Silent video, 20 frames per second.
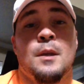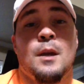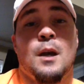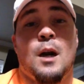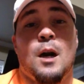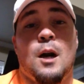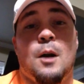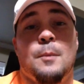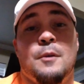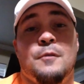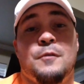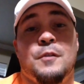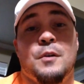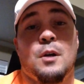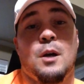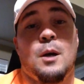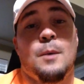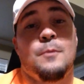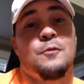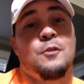If
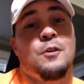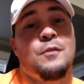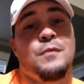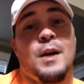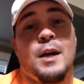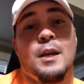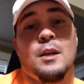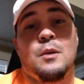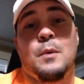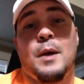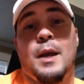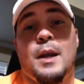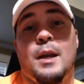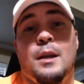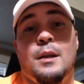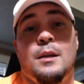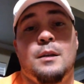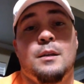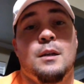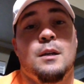you're up for
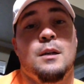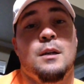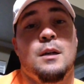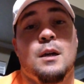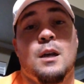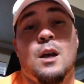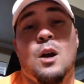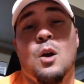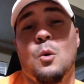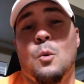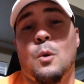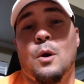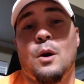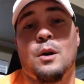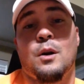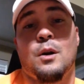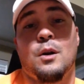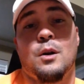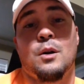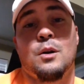evaluating a
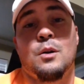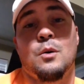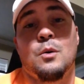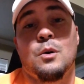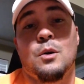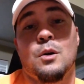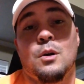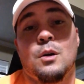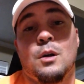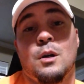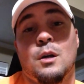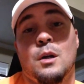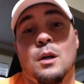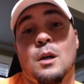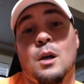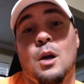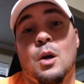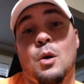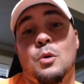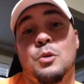coworker or a
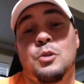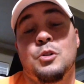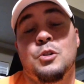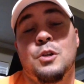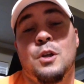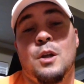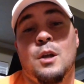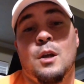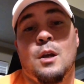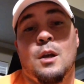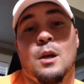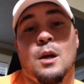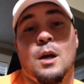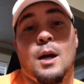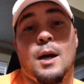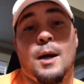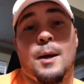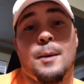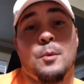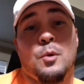coach
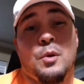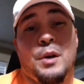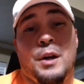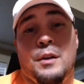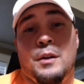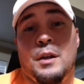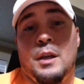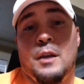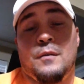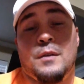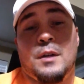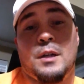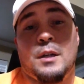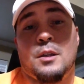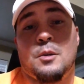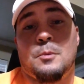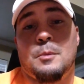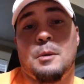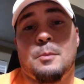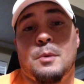or even
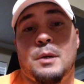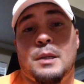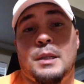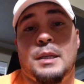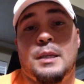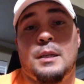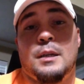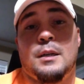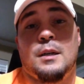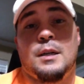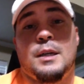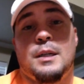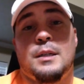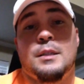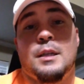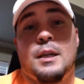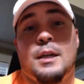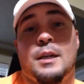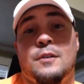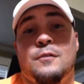another member in the
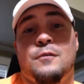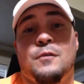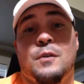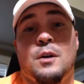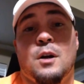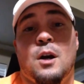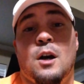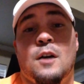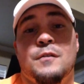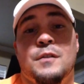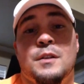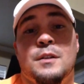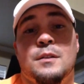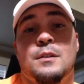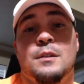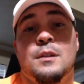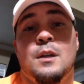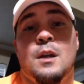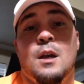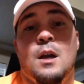executive front
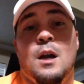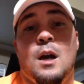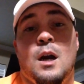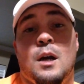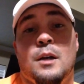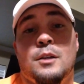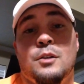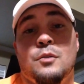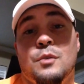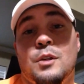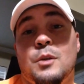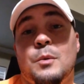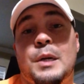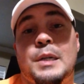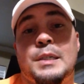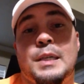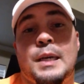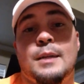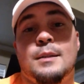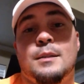office, you really
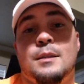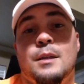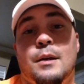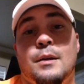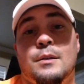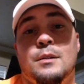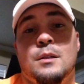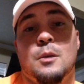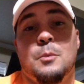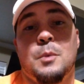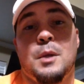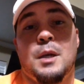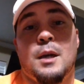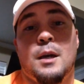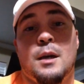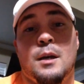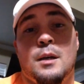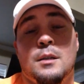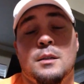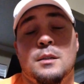want to take it seriously,
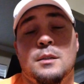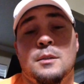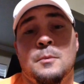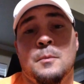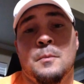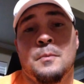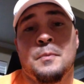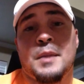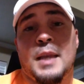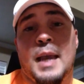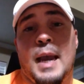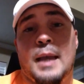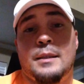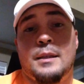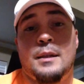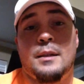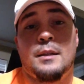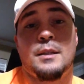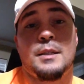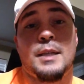because at
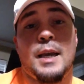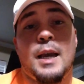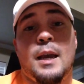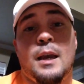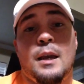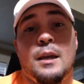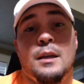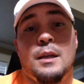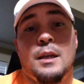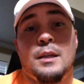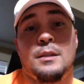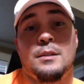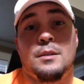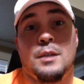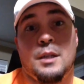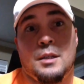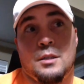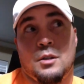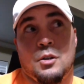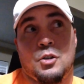the end of the day,
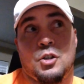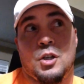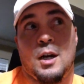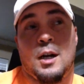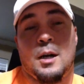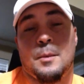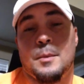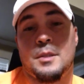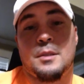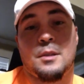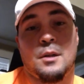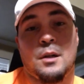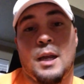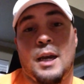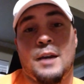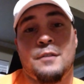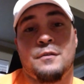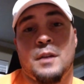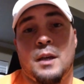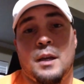it's their job, it's their
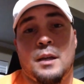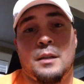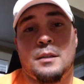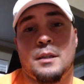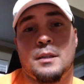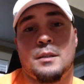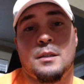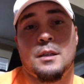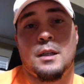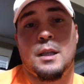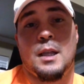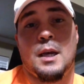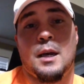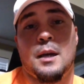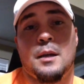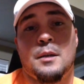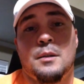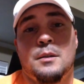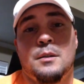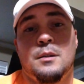lifeline that's on the
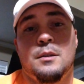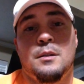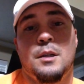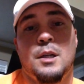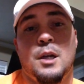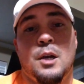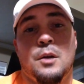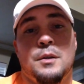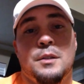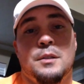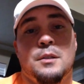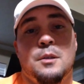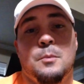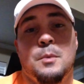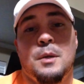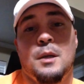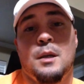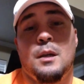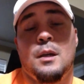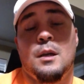line. This could
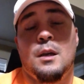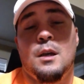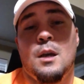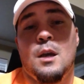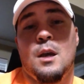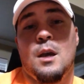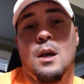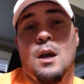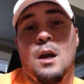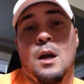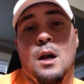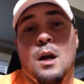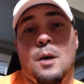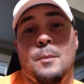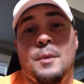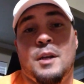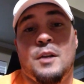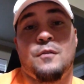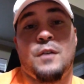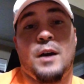be
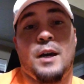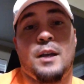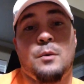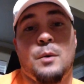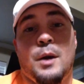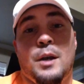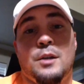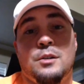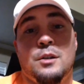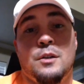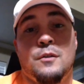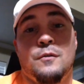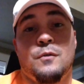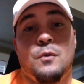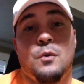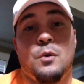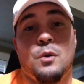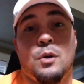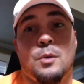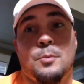an evaluation
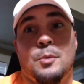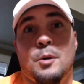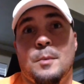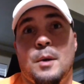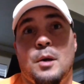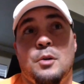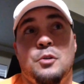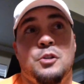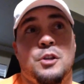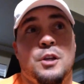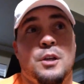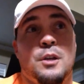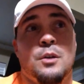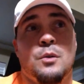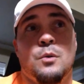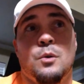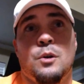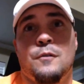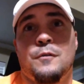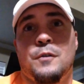for a
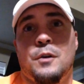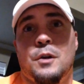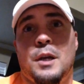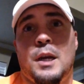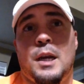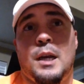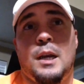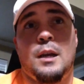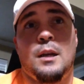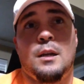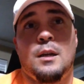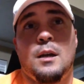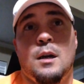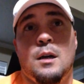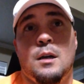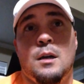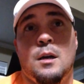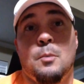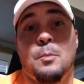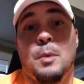promotion, or if they're getting
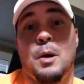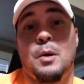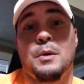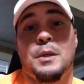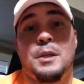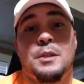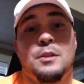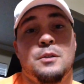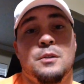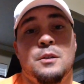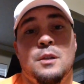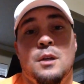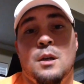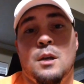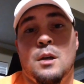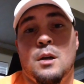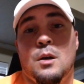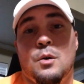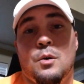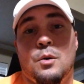a bonus,
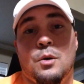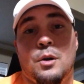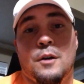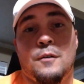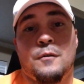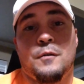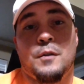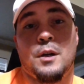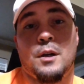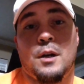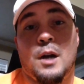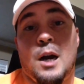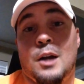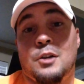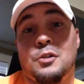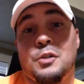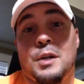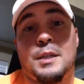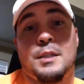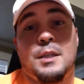or if their
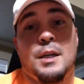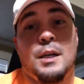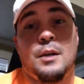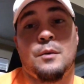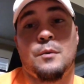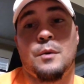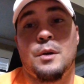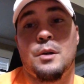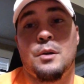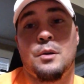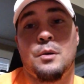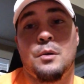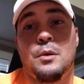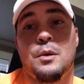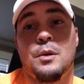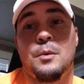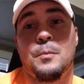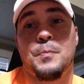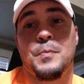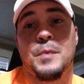contract's getting
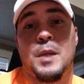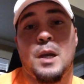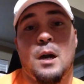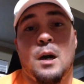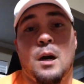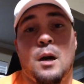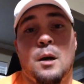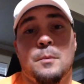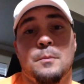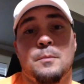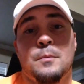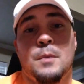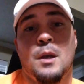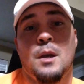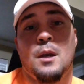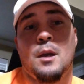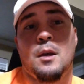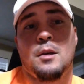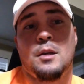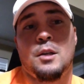renewed. At
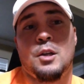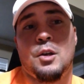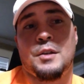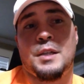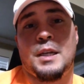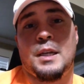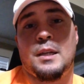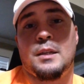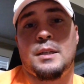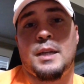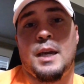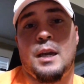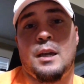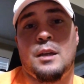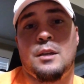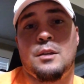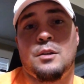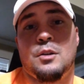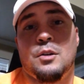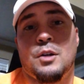the end of the day,
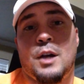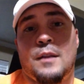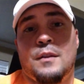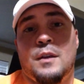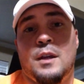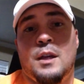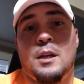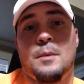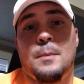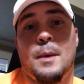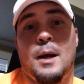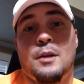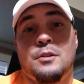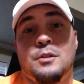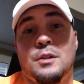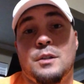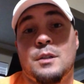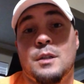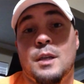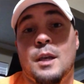you're not thinking about
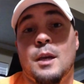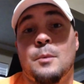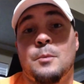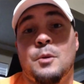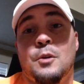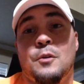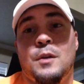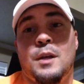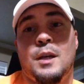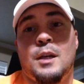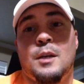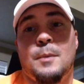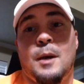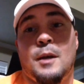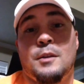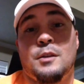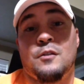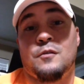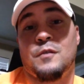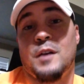just them, you're thinking
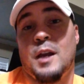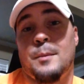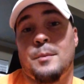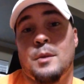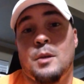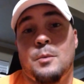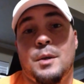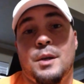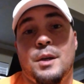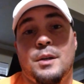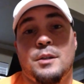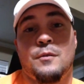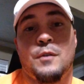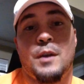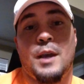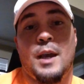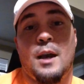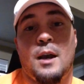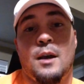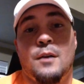about their family, because if
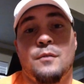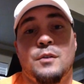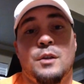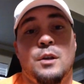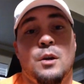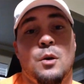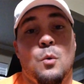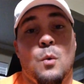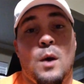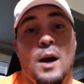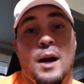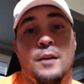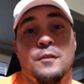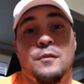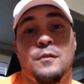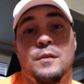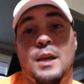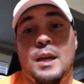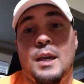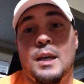they have,
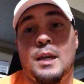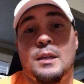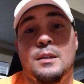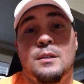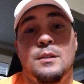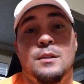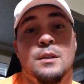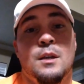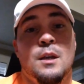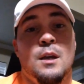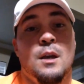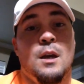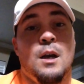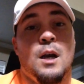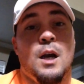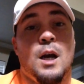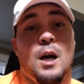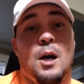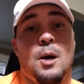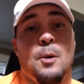wife, kids,
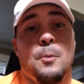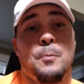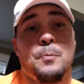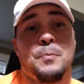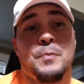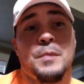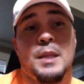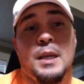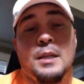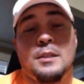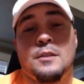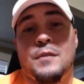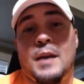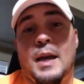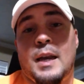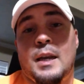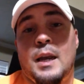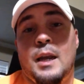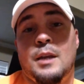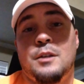things of
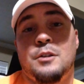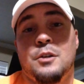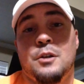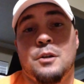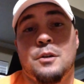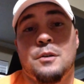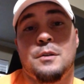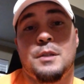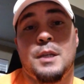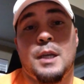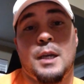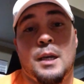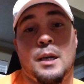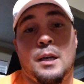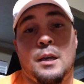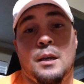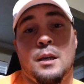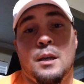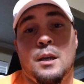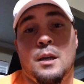that nature,
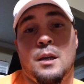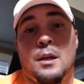then